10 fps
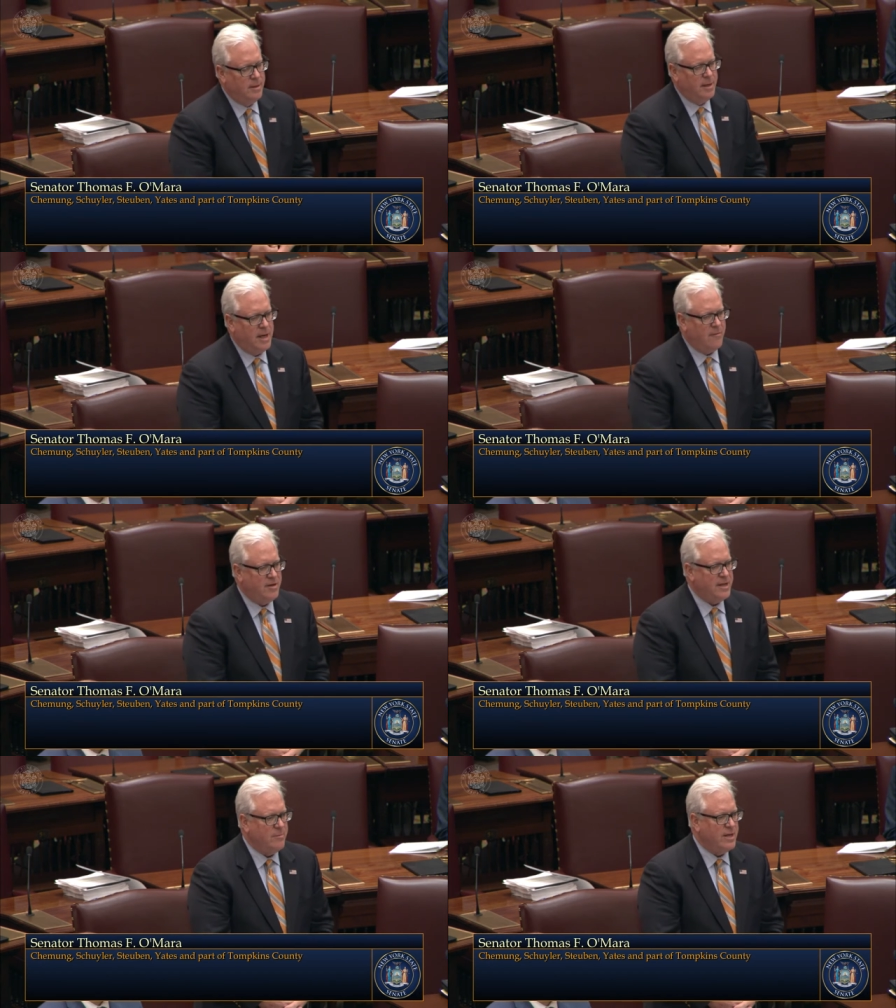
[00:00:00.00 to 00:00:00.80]

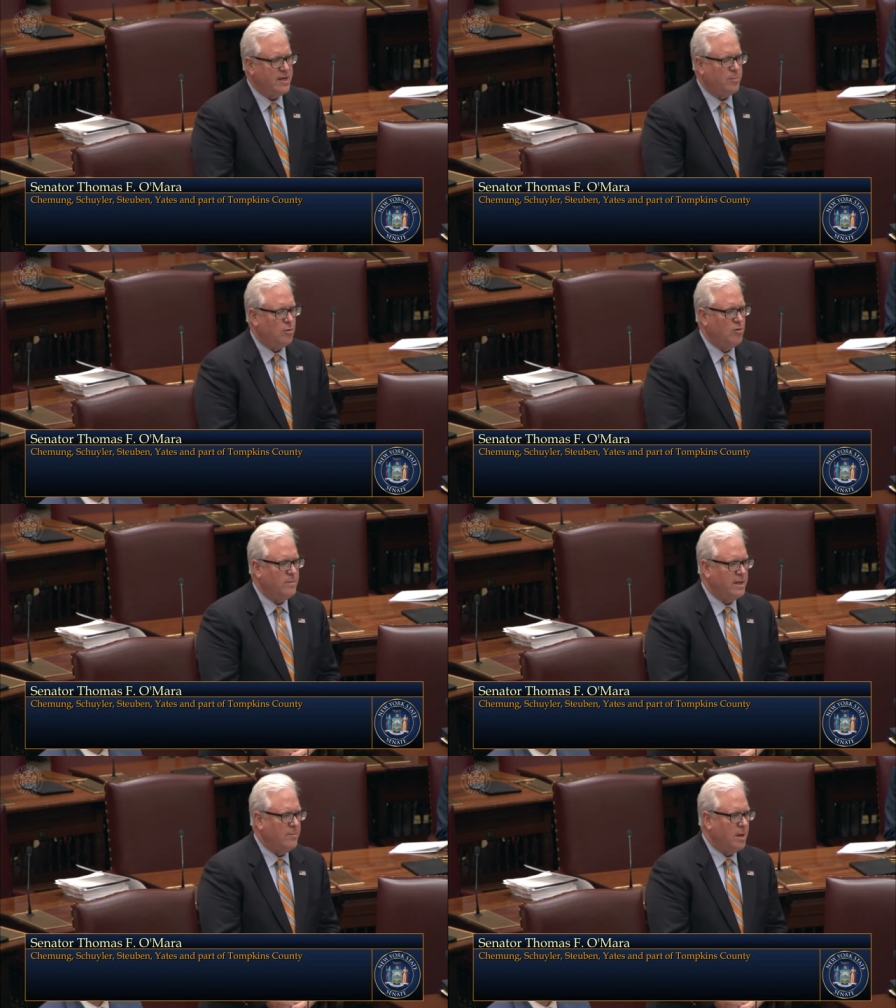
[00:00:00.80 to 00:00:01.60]
everything being approved
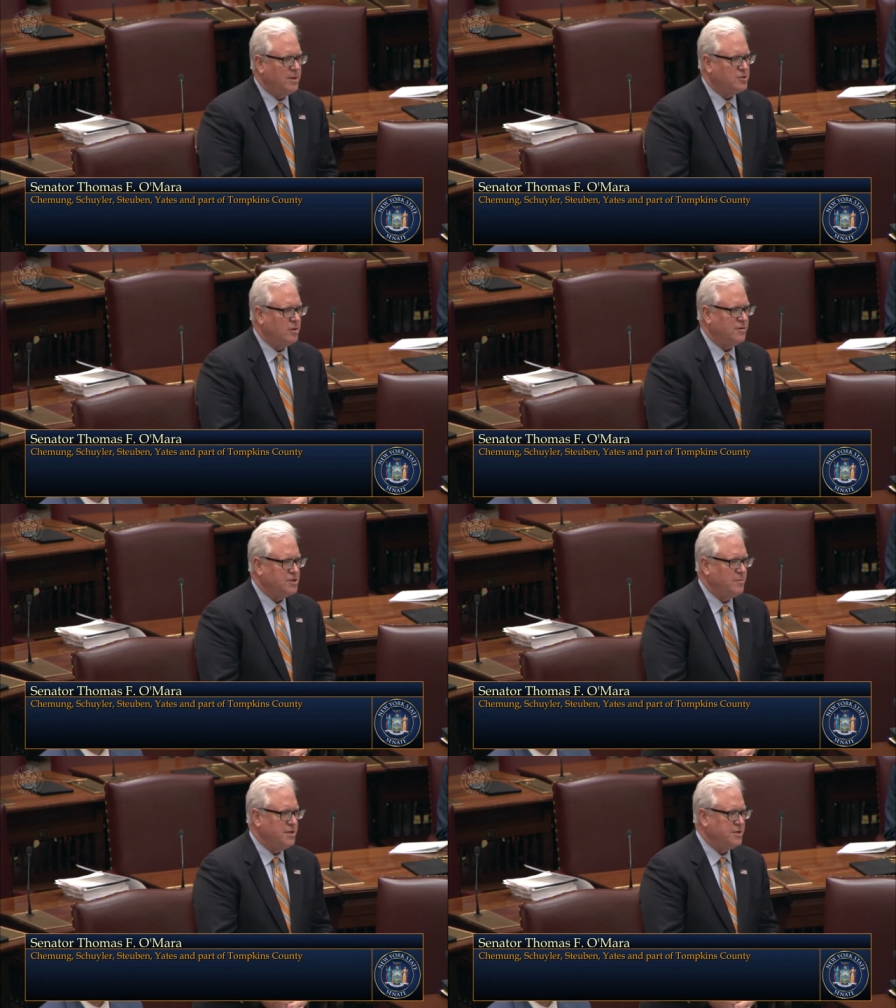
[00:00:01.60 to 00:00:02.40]
by the Public Service
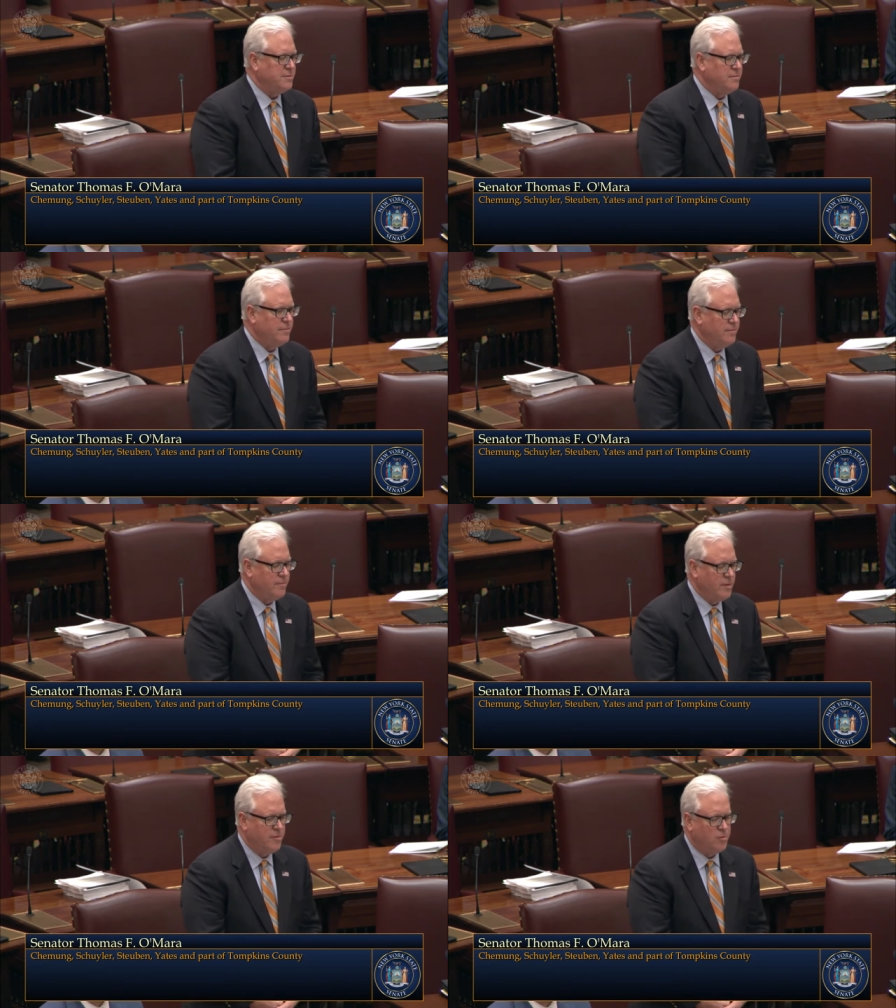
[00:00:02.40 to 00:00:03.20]
Commission
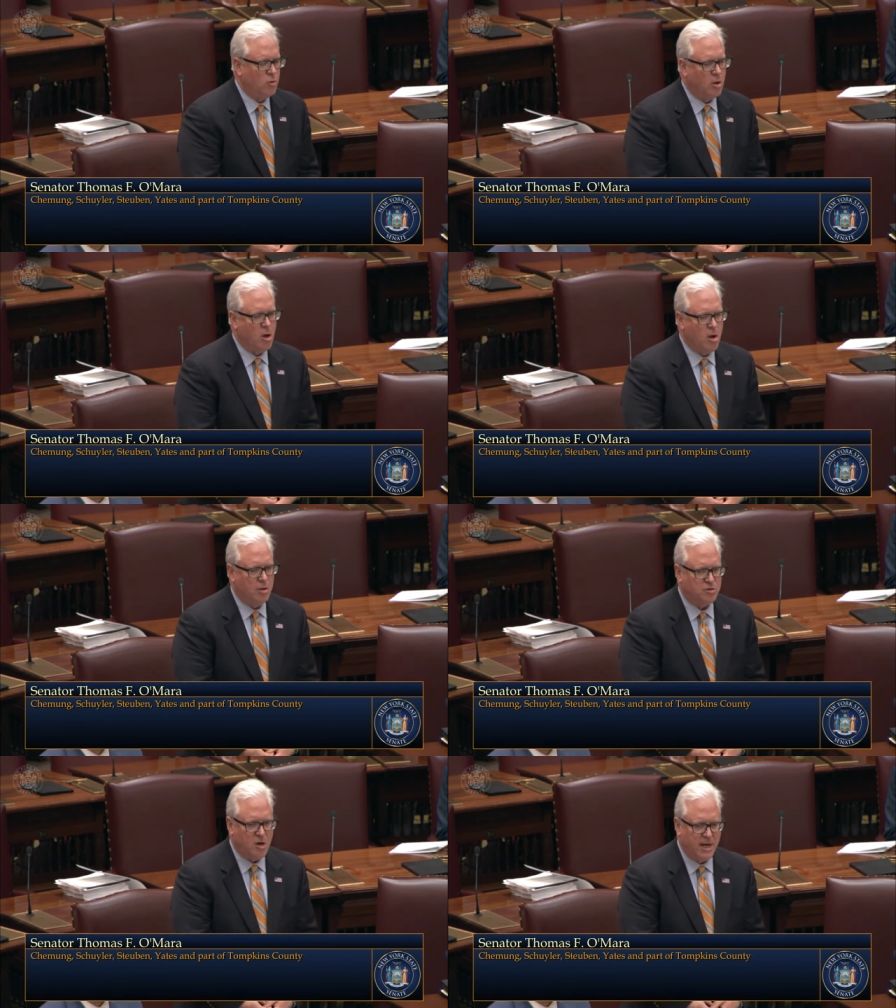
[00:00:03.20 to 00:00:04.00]
through
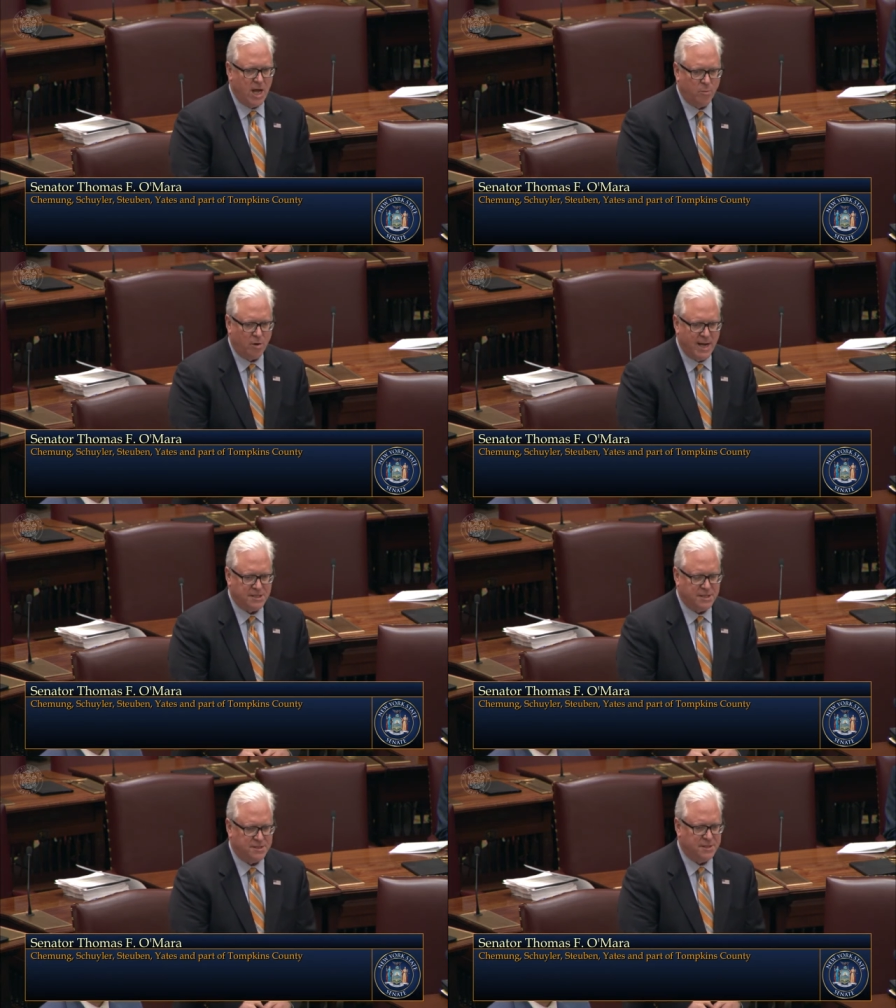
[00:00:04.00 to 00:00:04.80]
long, drawn-out
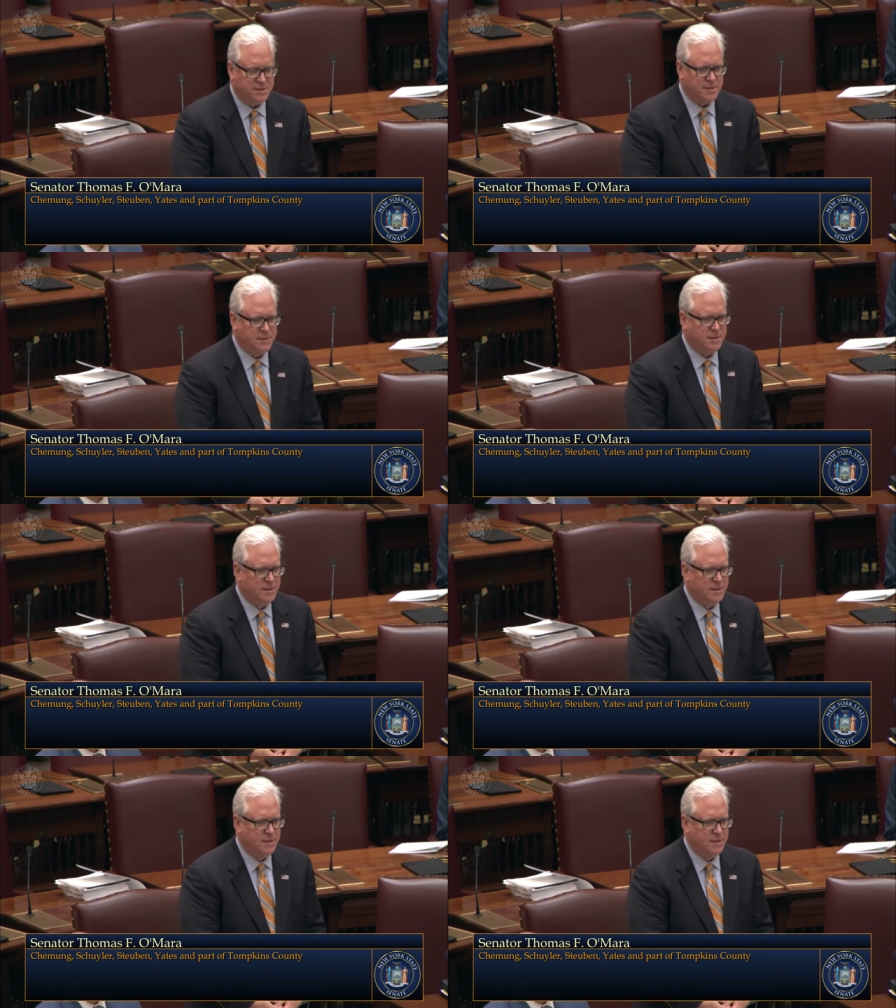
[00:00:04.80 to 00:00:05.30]
processes,